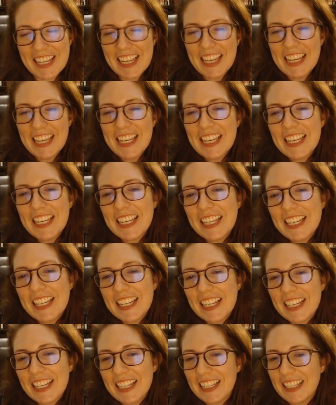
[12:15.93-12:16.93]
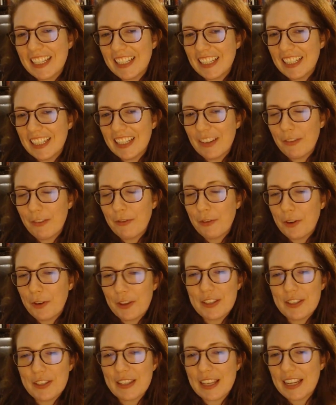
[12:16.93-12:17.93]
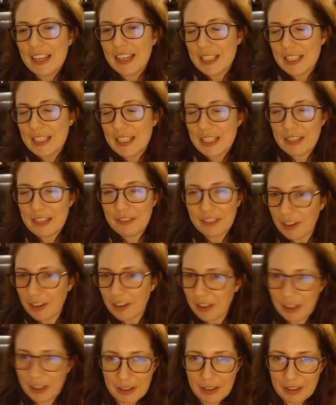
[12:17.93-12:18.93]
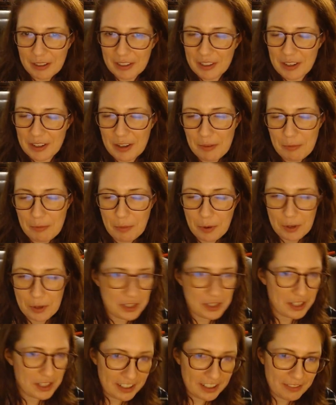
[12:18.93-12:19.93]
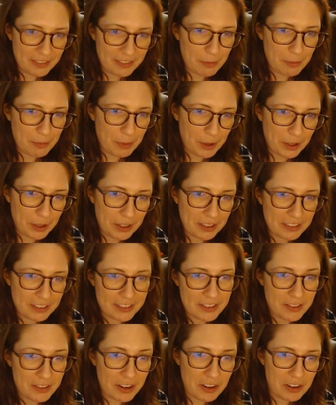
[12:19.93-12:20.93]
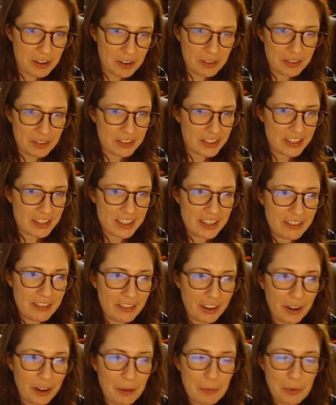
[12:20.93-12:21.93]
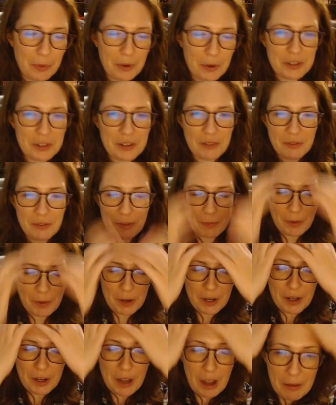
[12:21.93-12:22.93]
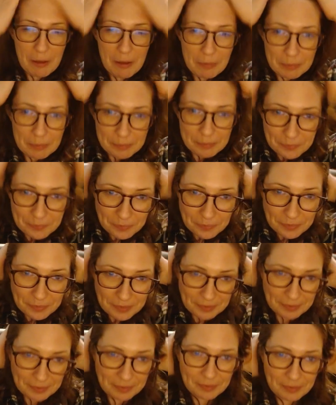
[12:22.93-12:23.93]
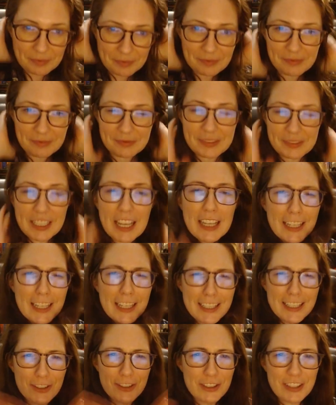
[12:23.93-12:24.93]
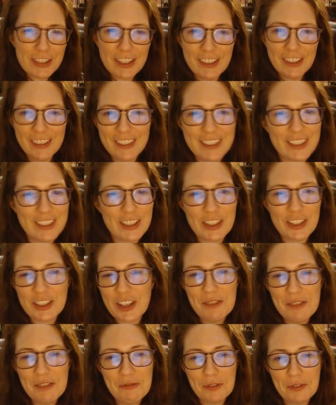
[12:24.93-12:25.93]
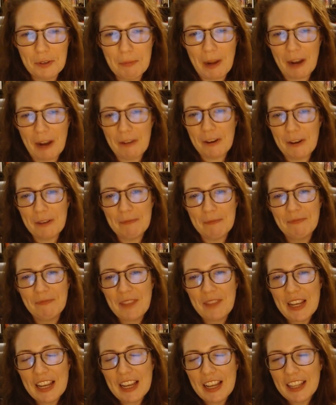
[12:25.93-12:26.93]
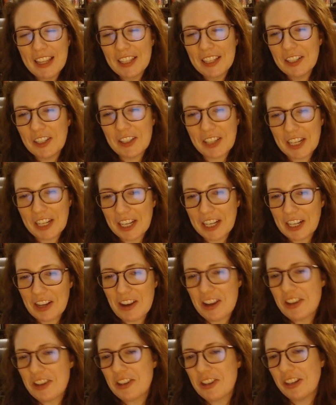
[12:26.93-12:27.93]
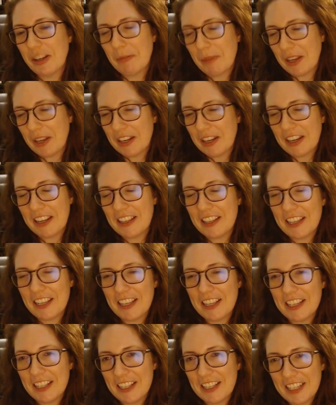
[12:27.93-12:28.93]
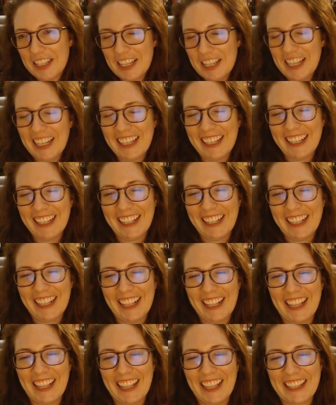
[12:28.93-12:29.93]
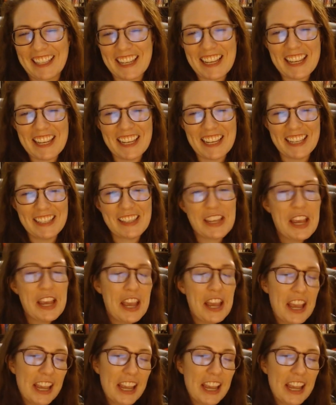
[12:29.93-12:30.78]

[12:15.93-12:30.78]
he for this like seafaring portion of the book. So now you know there's a seafaring portion of the book. Um yeah, it's just got it's just gone full pirate. They're on like an ot ship and it is